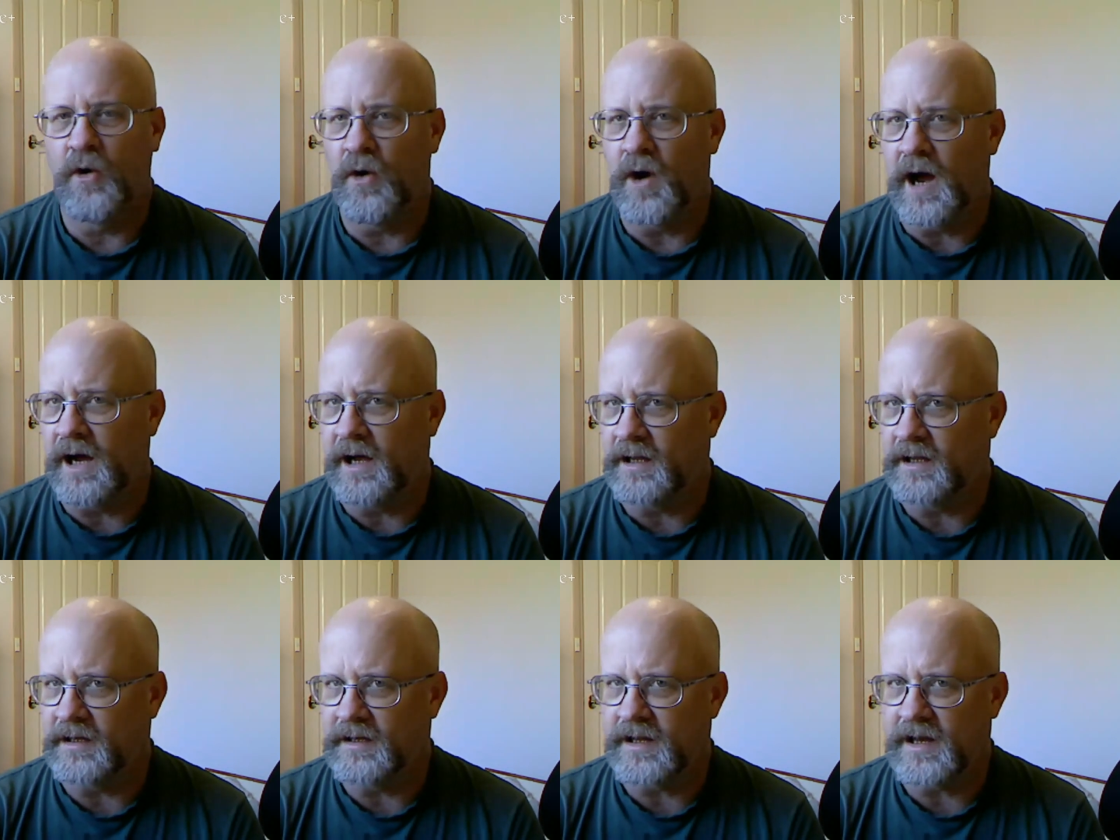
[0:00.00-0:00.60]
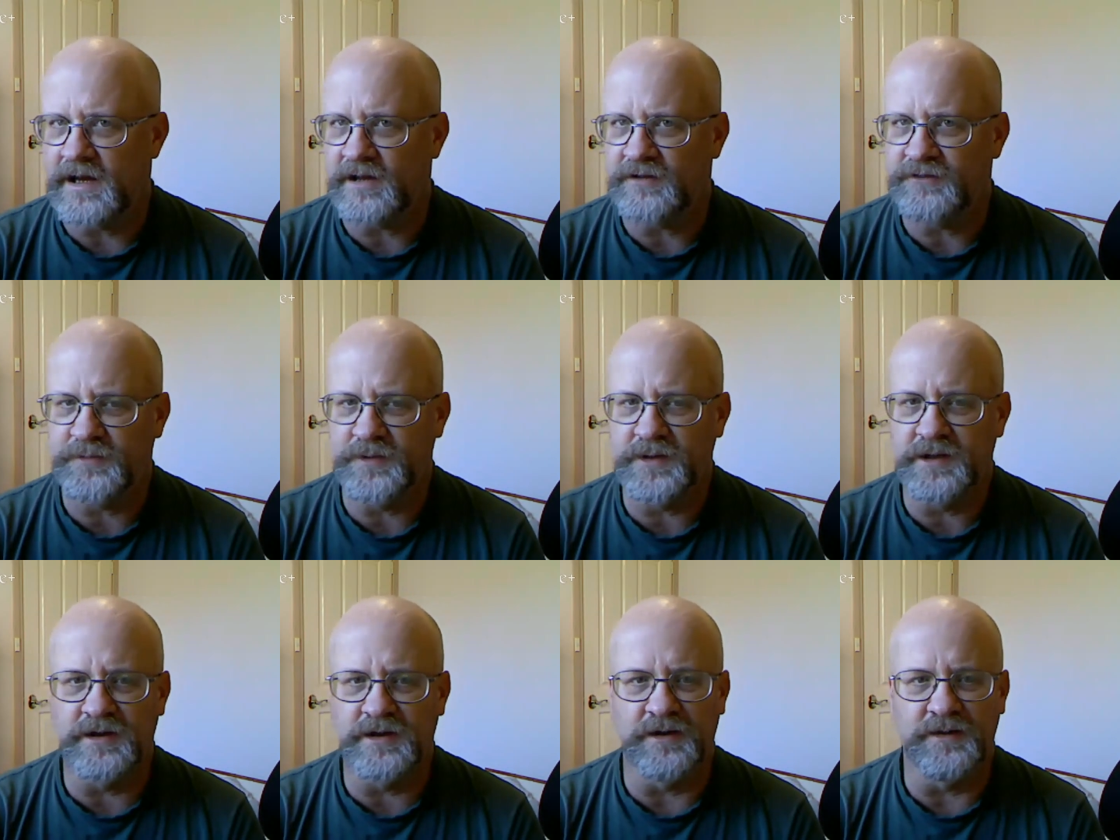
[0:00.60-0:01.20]
Last
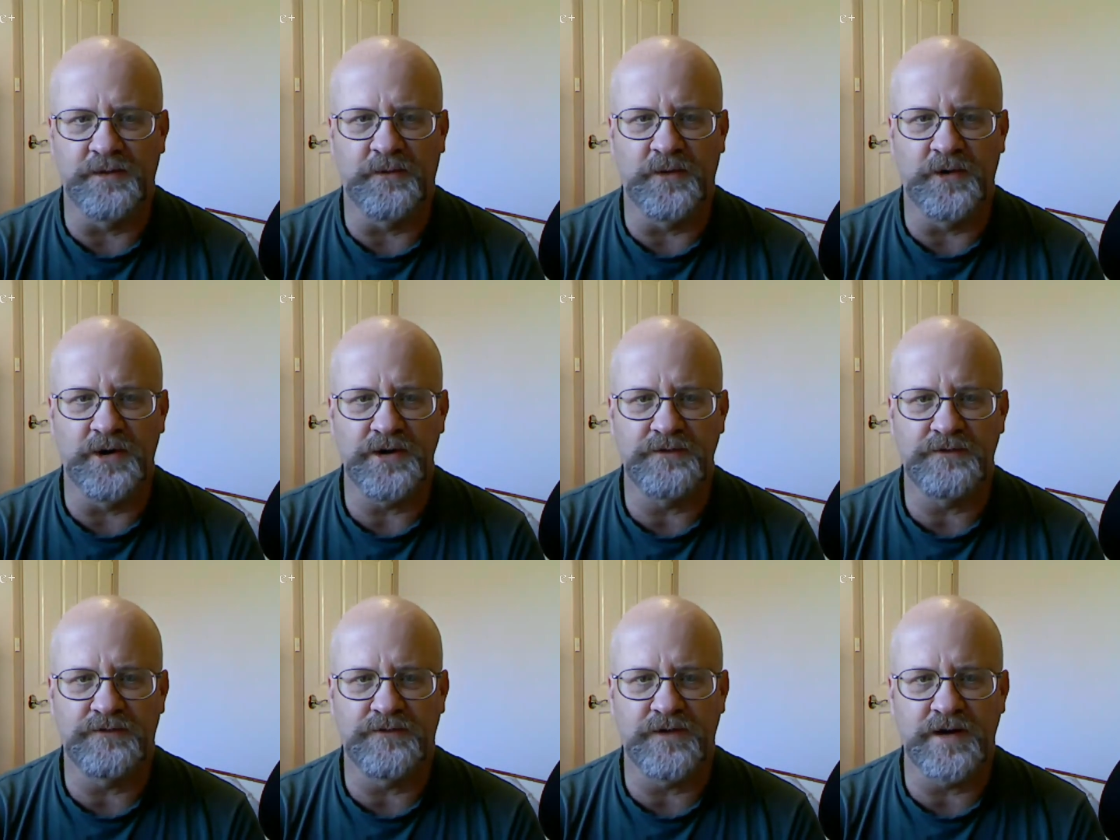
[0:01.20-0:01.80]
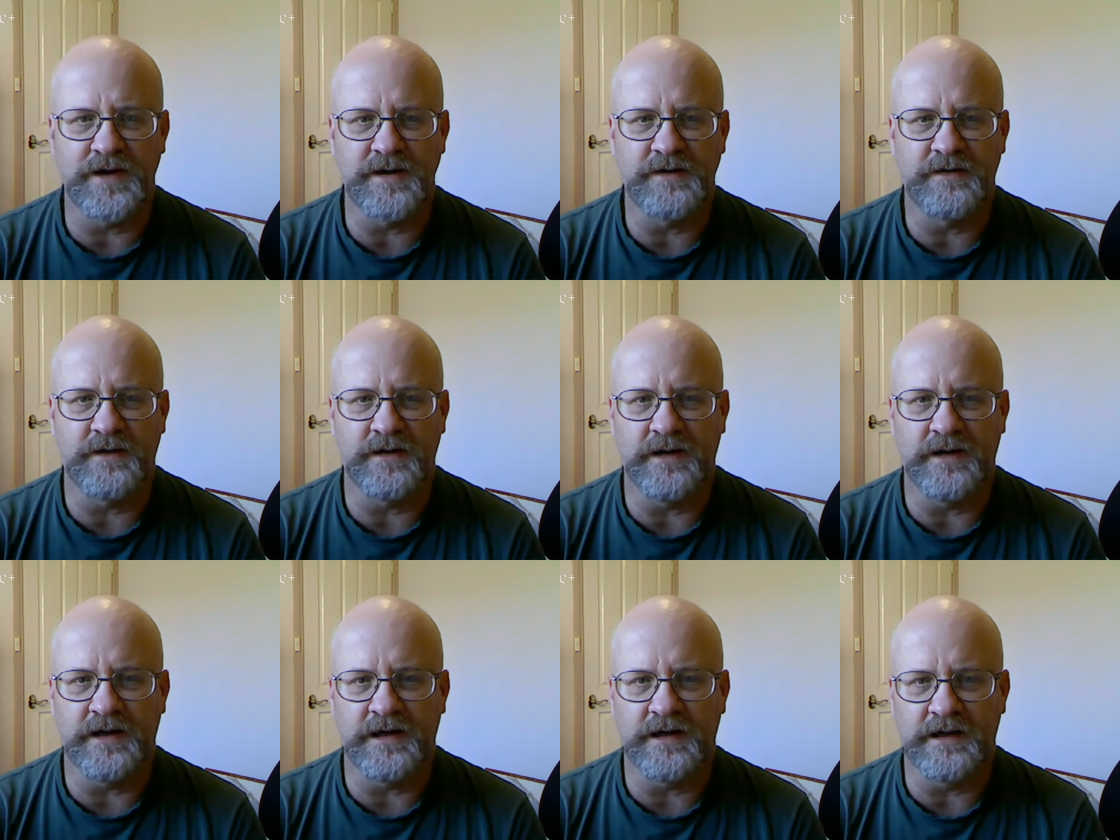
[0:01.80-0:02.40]
week on the work front,
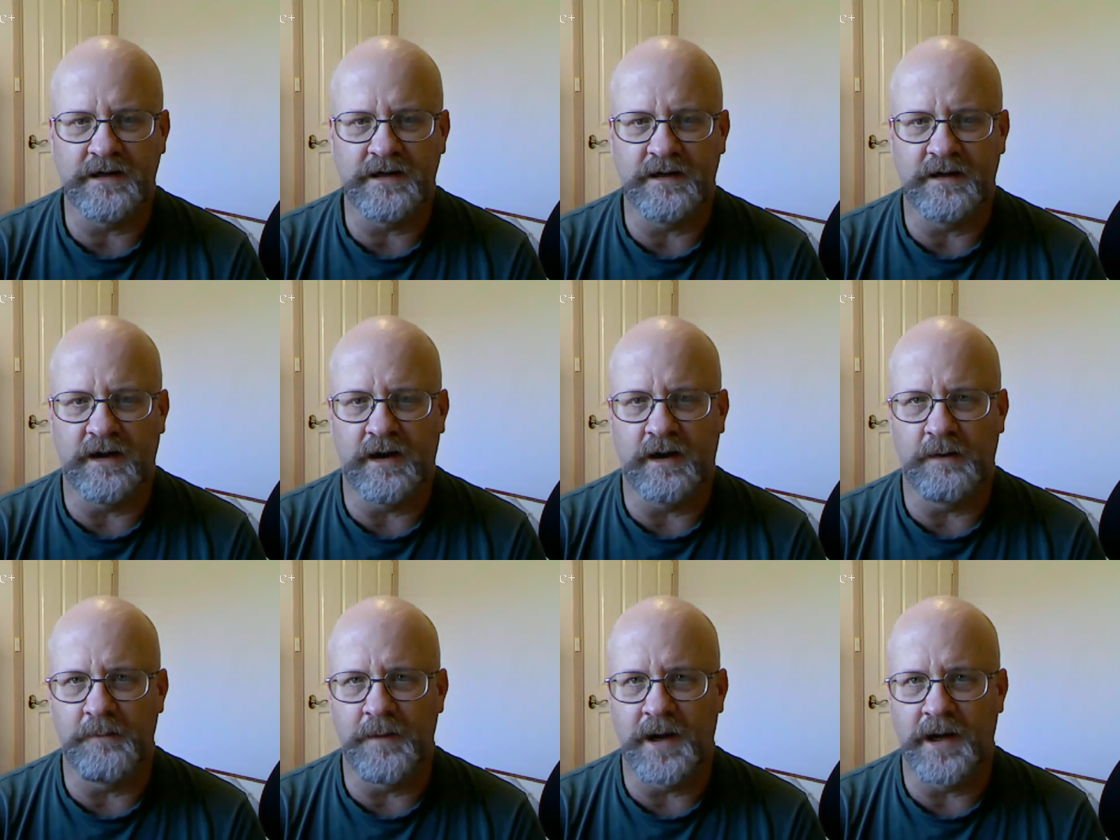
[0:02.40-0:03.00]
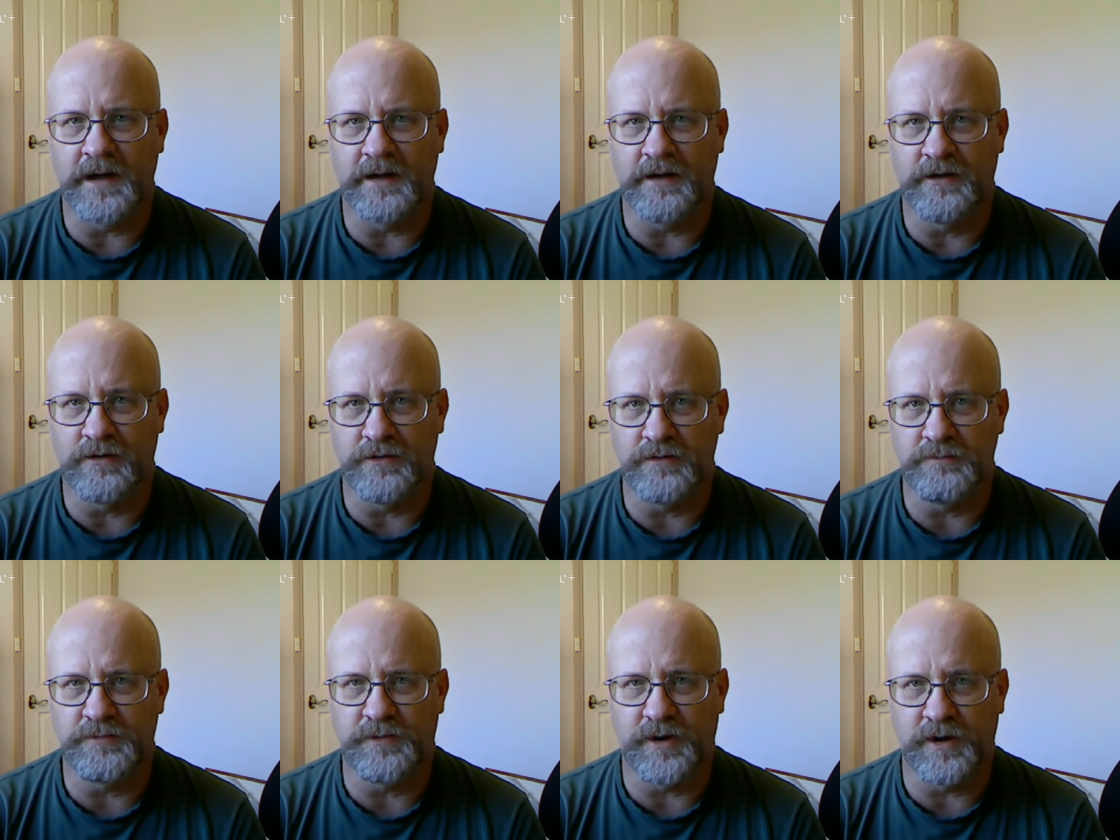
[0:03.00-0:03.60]
I made
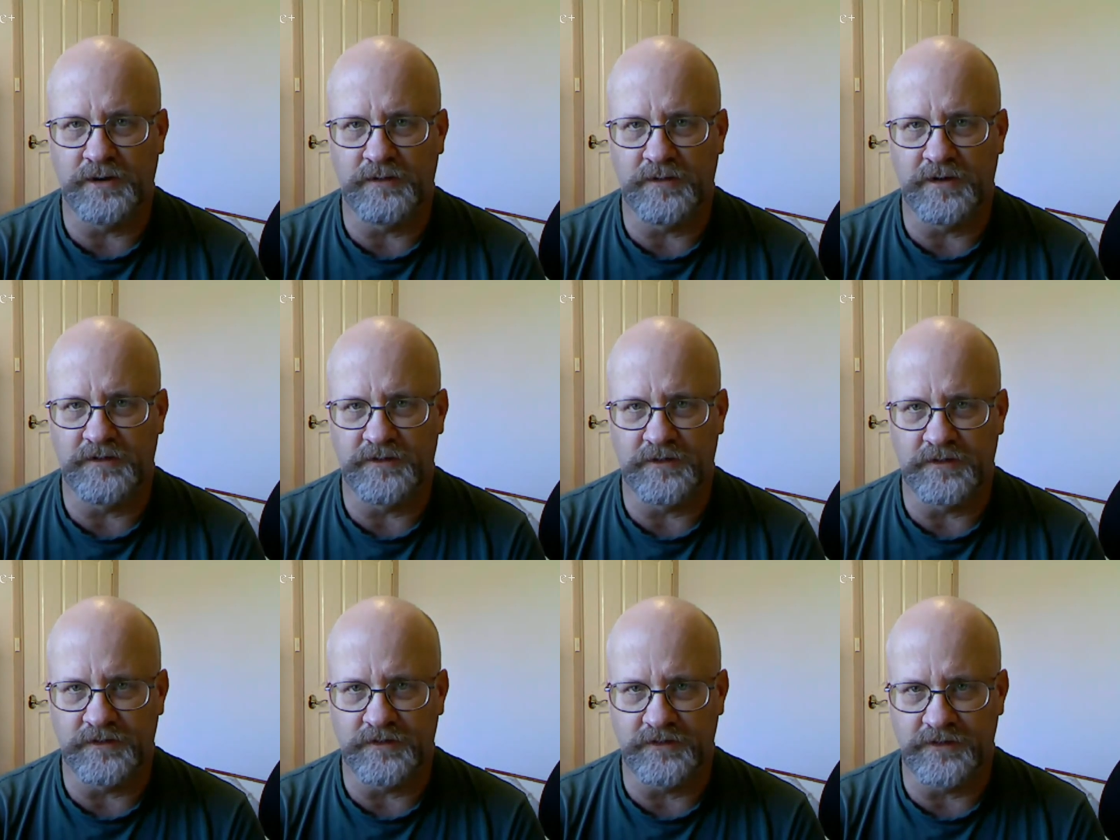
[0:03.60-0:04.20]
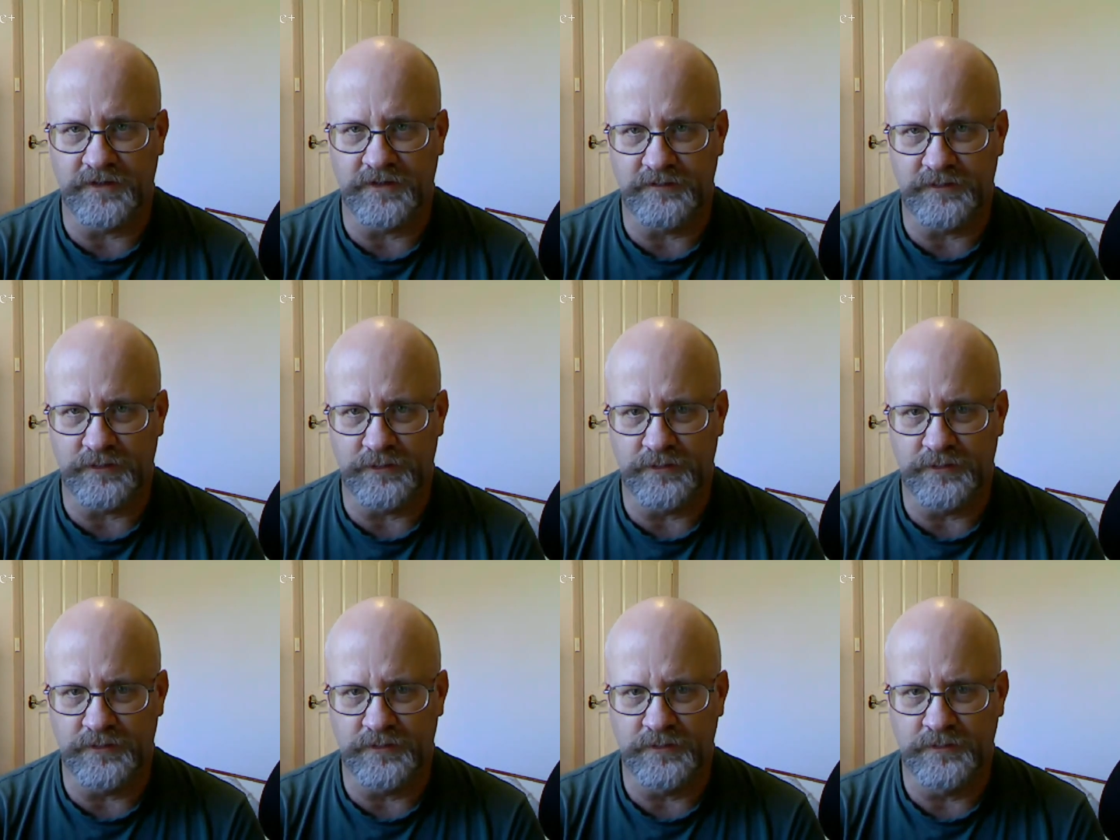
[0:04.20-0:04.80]
good progress on
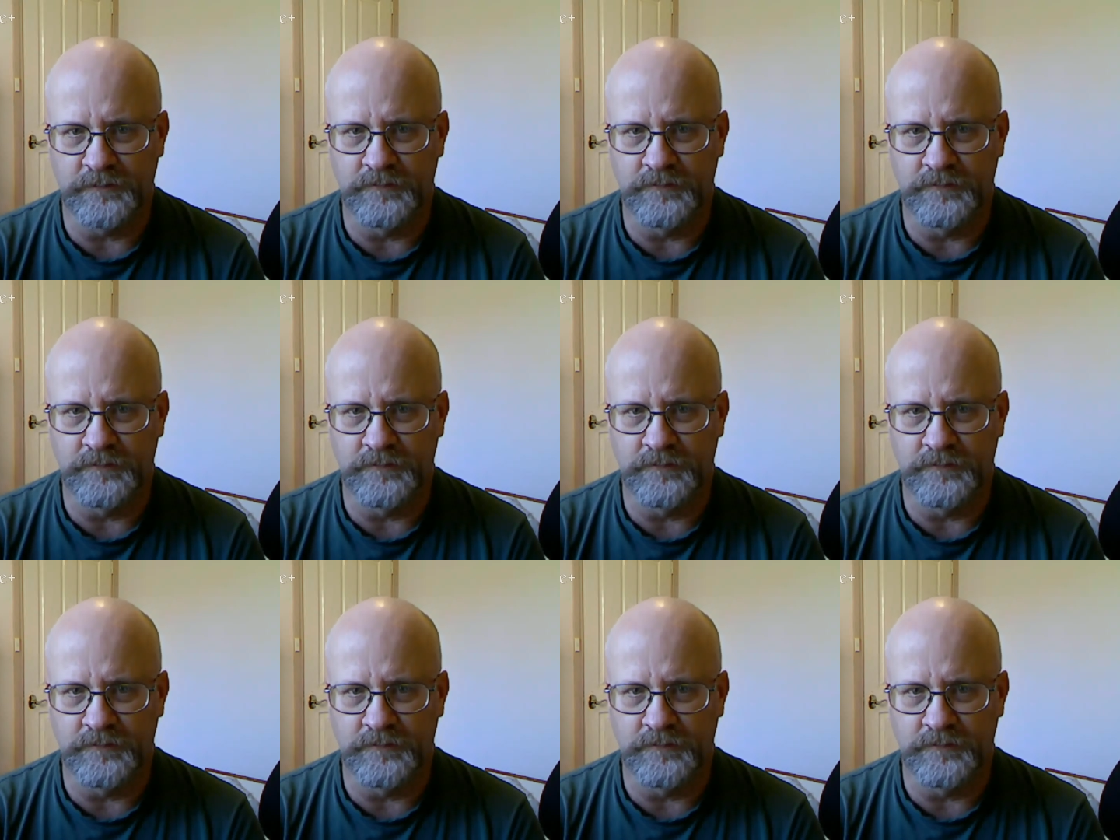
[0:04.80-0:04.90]
several